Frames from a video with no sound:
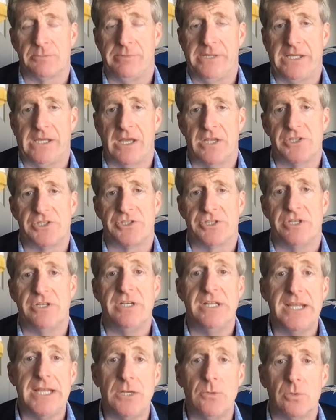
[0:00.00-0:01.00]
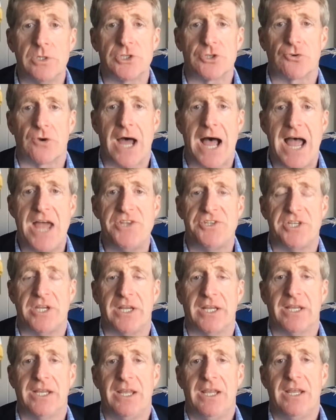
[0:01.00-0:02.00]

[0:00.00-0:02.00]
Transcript: because the need was rising,